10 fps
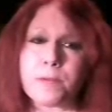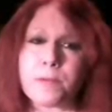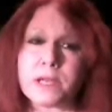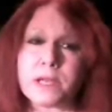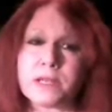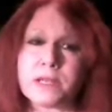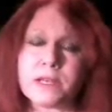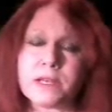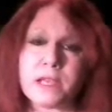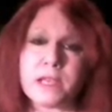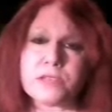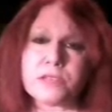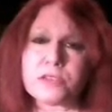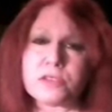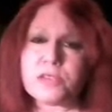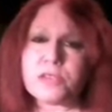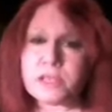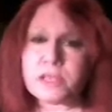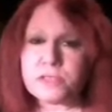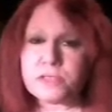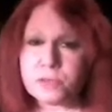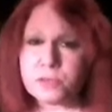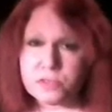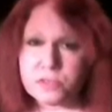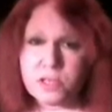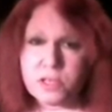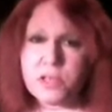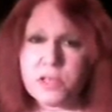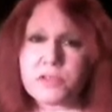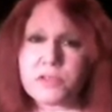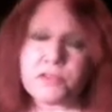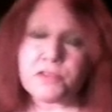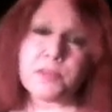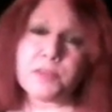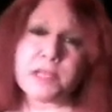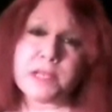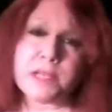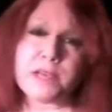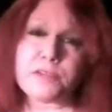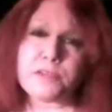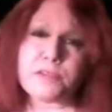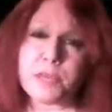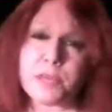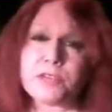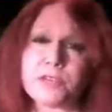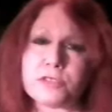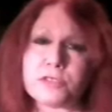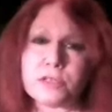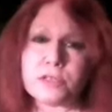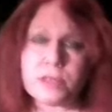when I did engage in those acts, it was for female affirmation.